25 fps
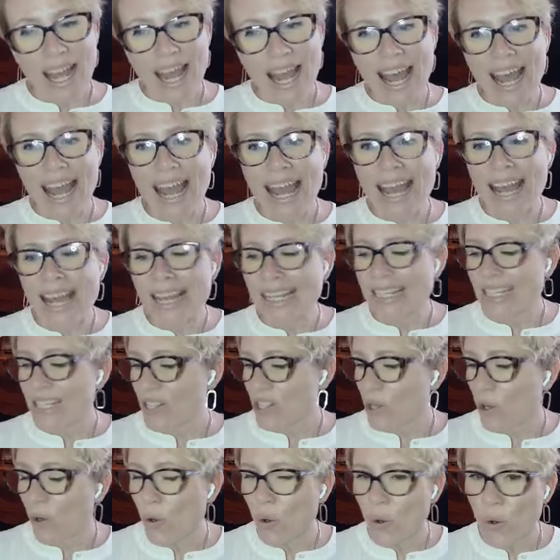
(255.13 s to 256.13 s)
And
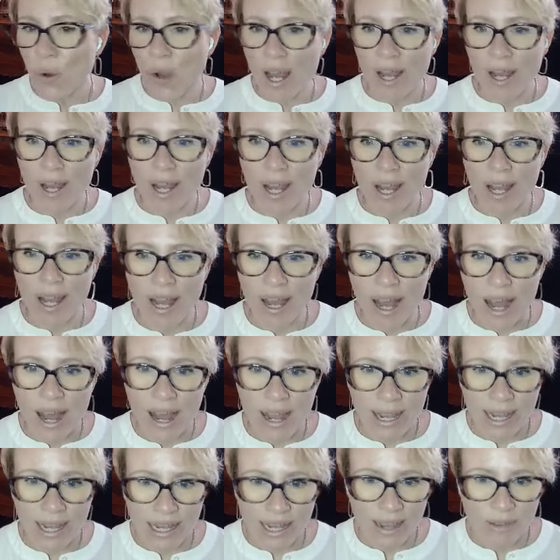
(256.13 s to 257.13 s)
so
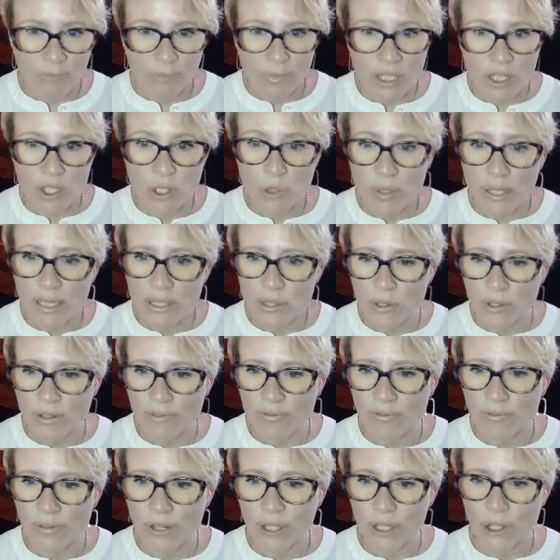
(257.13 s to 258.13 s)
I have been doing sort of
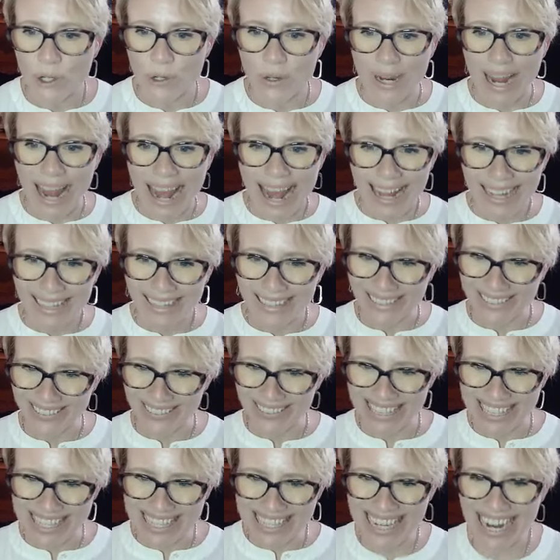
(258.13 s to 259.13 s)
hello,
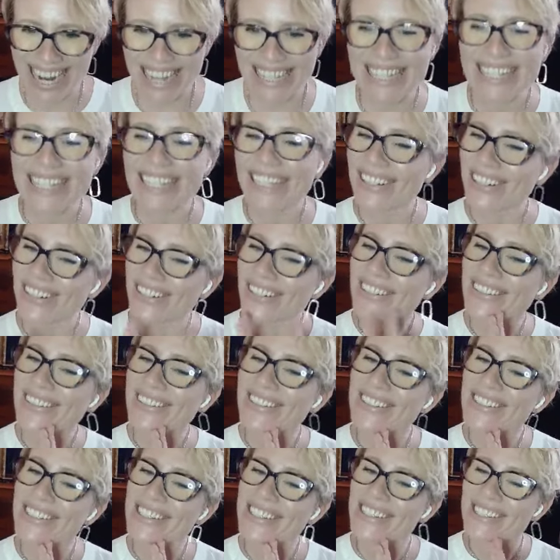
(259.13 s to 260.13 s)
it's Jackson
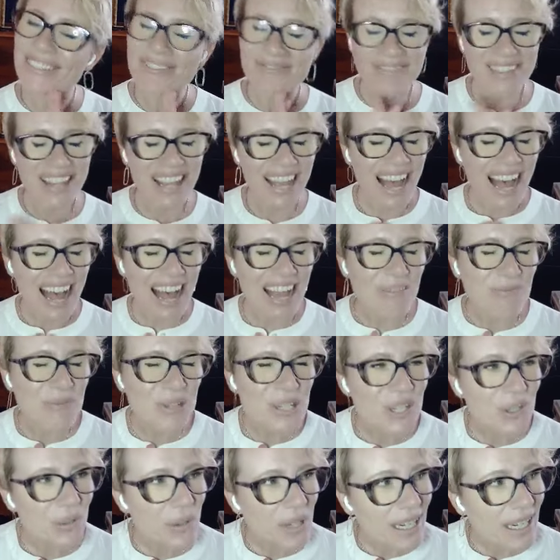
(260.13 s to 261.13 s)
Hearns. I've been
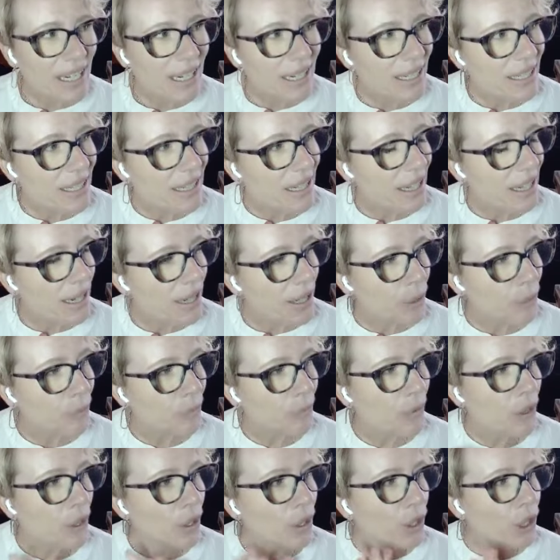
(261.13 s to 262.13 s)
doing
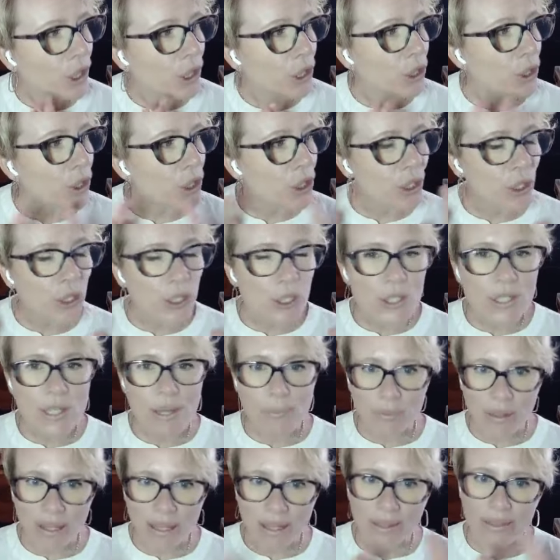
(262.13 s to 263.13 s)

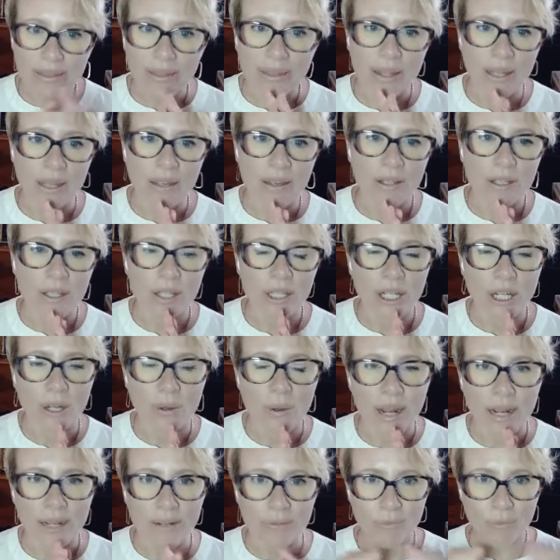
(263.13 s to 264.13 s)
something of the,
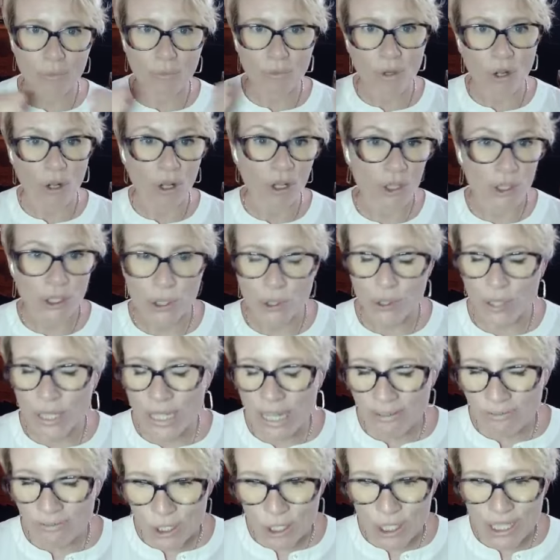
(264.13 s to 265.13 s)
I call
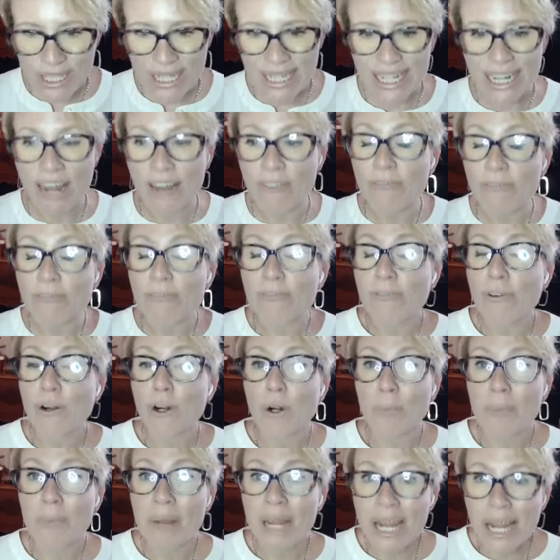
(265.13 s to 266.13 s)

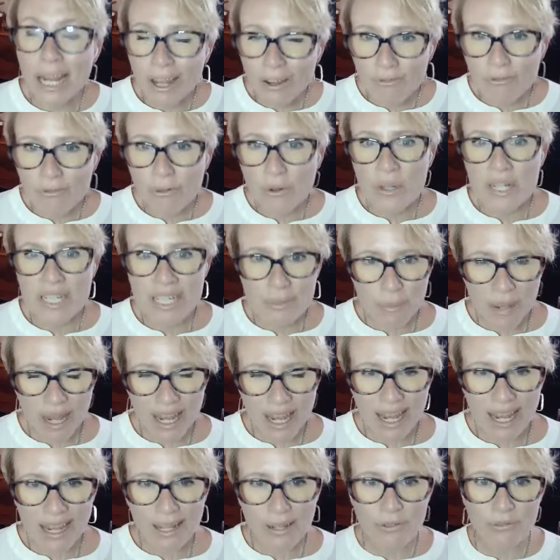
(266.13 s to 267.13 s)
neurodiversity-affirming
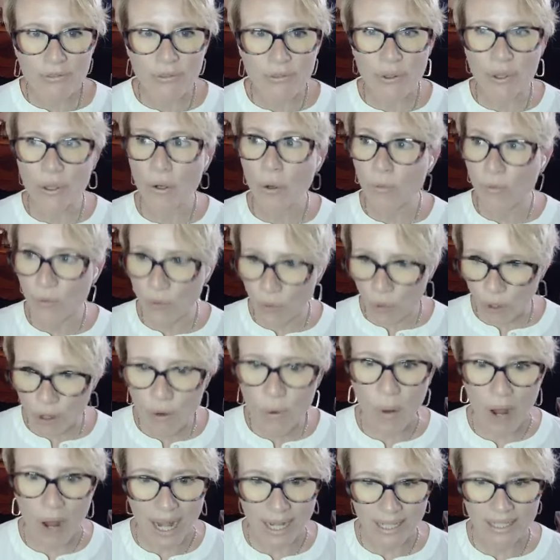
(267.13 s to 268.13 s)
VoicePed for a
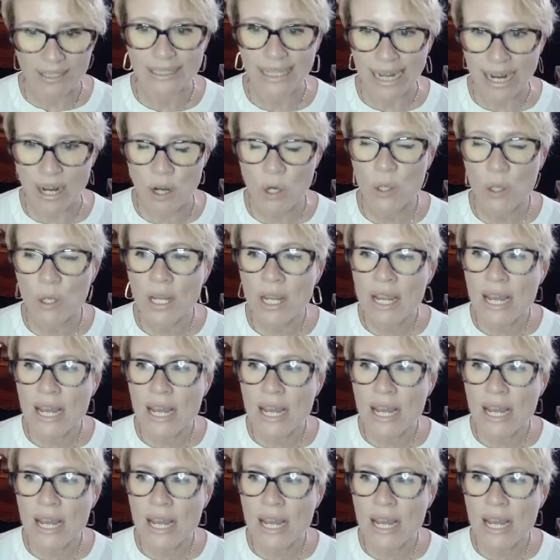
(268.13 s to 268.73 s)
while now.